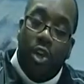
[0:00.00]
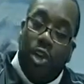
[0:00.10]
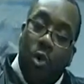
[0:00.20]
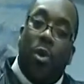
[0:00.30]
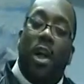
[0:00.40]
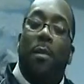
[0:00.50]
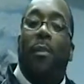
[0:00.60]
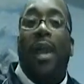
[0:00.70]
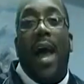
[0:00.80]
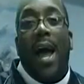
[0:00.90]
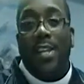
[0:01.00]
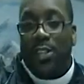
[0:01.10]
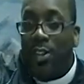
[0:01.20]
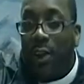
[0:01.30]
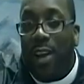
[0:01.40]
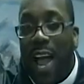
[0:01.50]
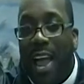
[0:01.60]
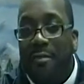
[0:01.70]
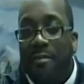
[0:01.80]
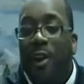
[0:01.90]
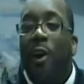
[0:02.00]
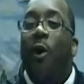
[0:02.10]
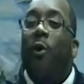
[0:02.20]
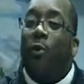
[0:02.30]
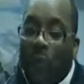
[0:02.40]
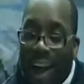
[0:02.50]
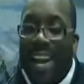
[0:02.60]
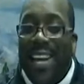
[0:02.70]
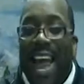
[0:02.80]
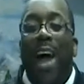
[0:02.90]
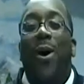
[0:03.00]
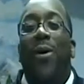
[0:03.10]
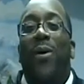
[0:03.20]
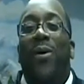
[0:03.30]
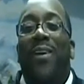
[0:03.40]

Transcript: you can apply to your life right now.